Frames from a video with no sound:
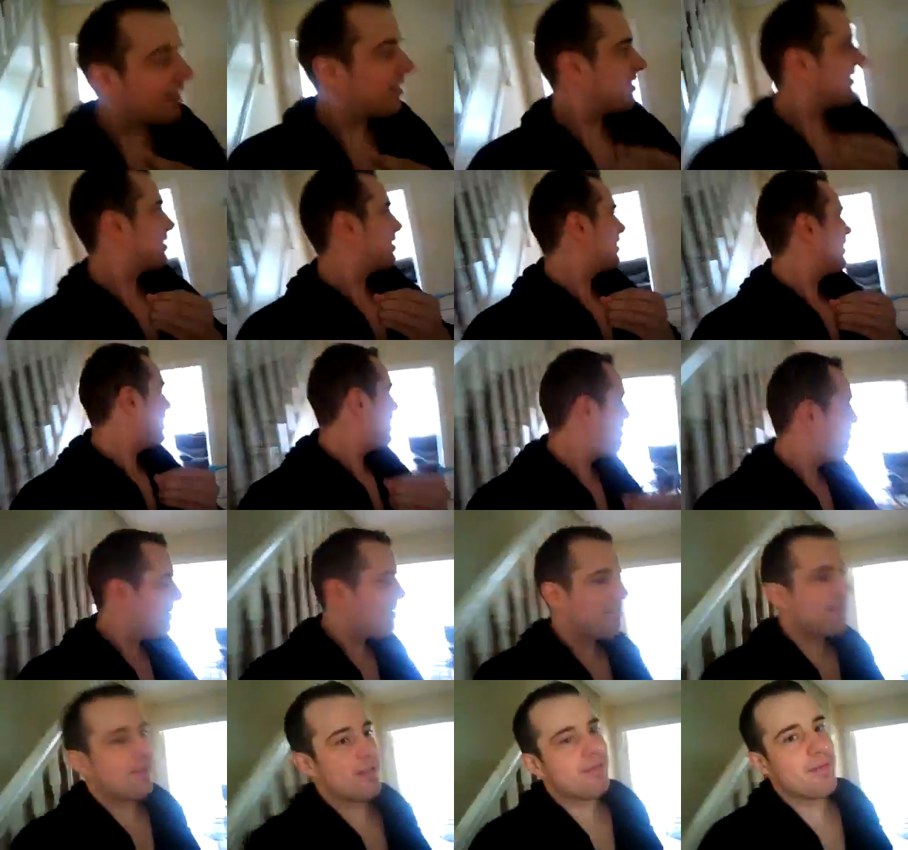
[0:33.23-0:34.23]
fast
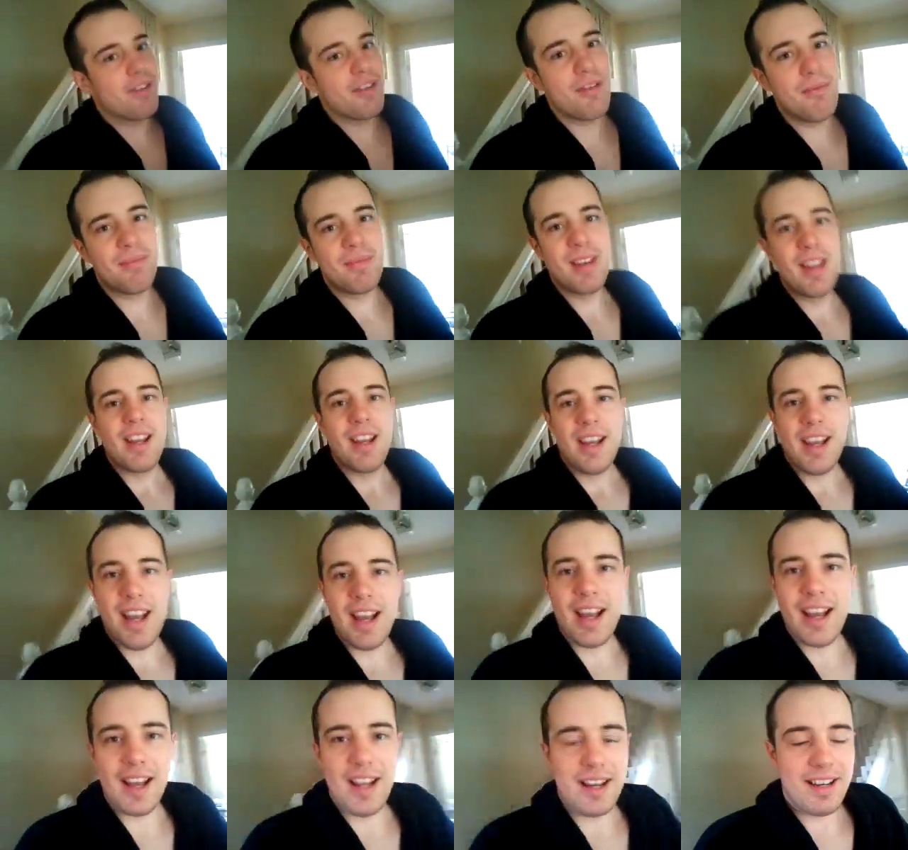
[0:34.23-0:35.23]
asleep in my room,
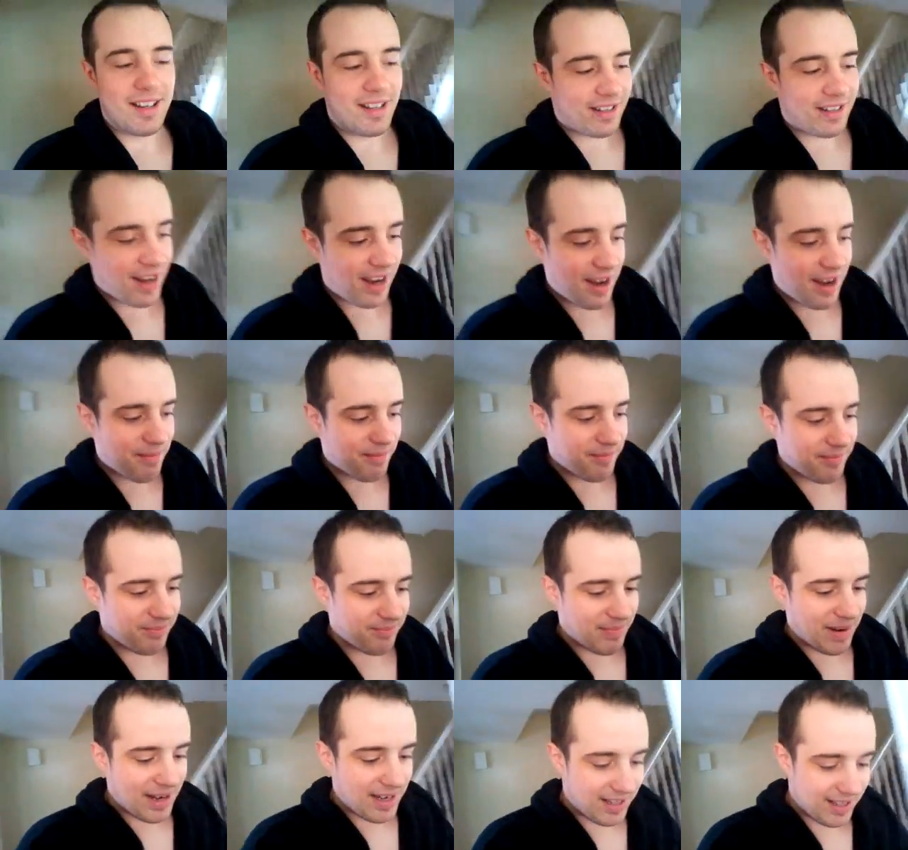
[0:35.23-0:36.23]
and
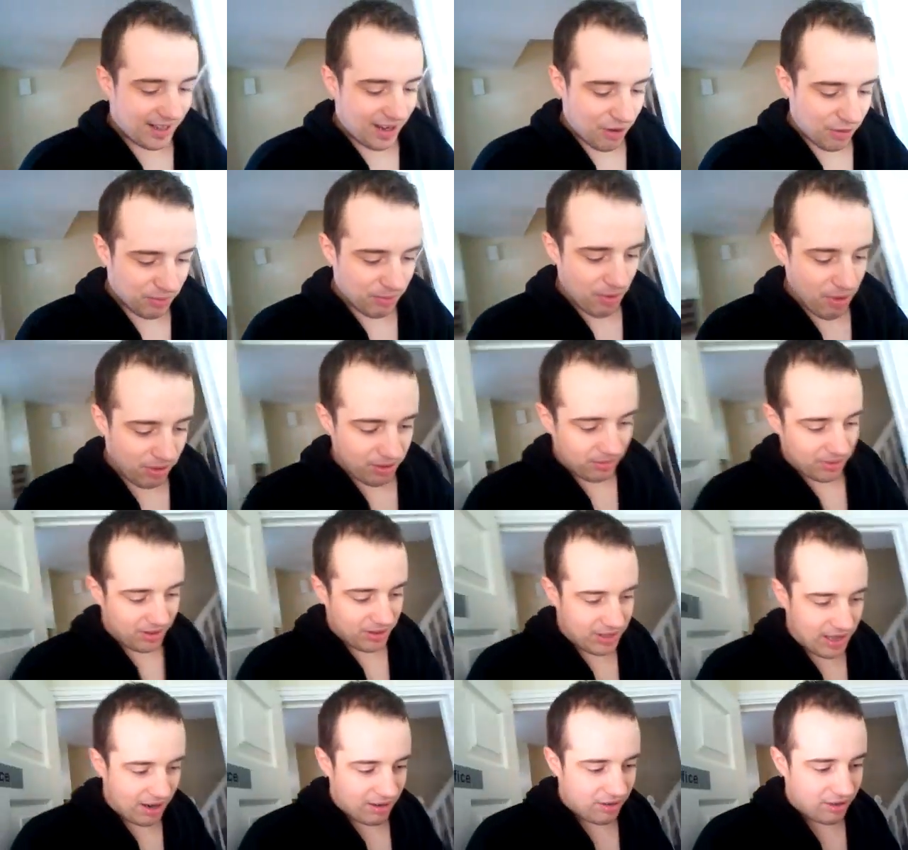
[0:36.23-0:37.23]
basically I was
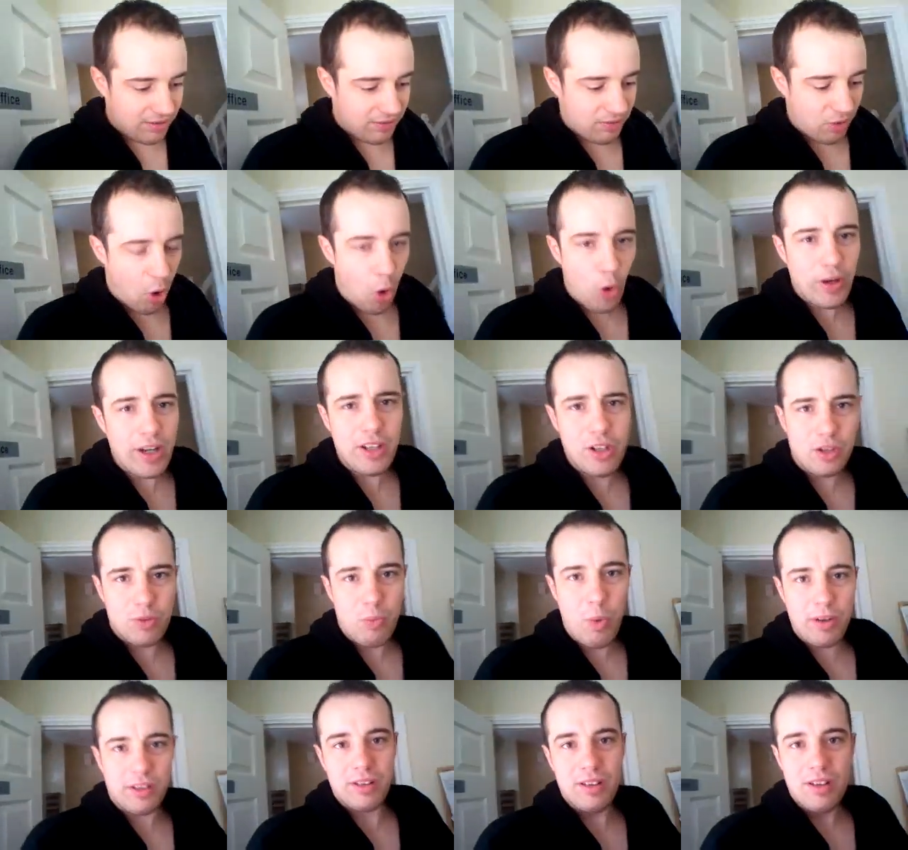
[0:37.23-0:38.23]
woken up to the sound of
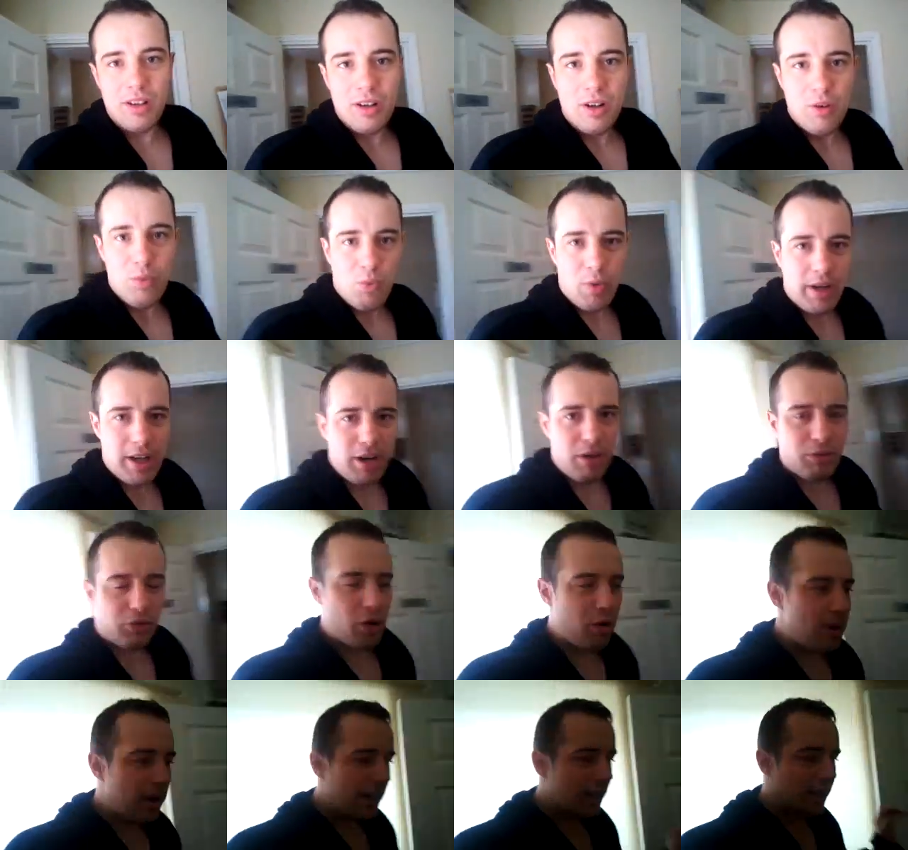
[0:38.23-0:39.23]
audience. What are
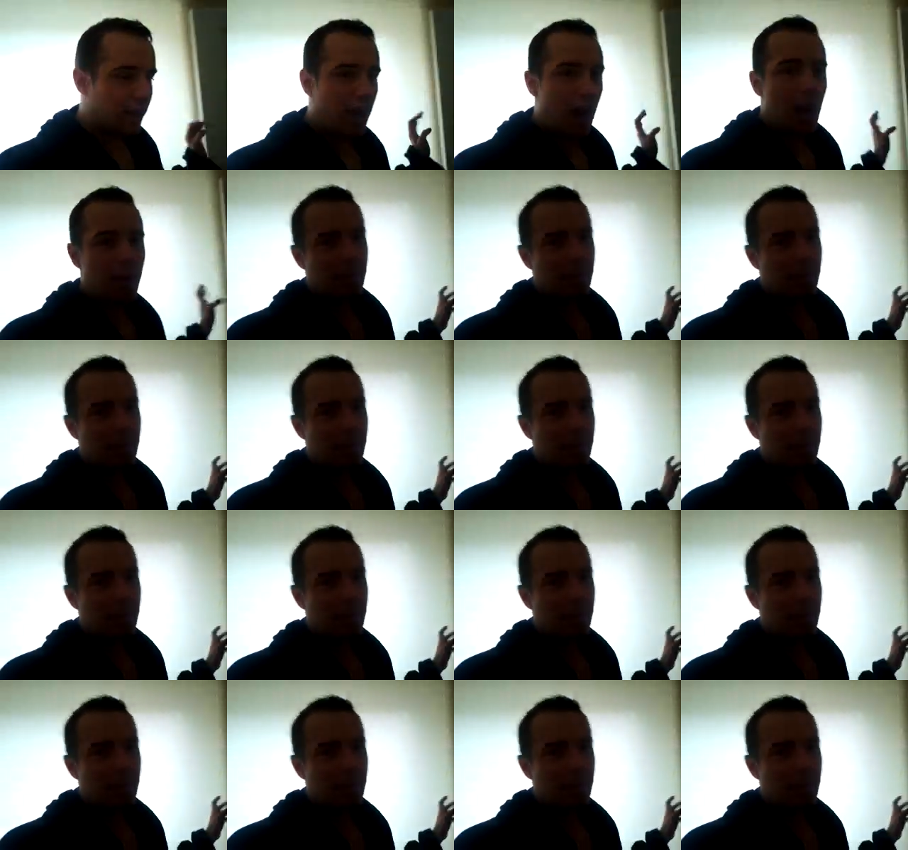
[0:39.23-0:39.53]
you doing in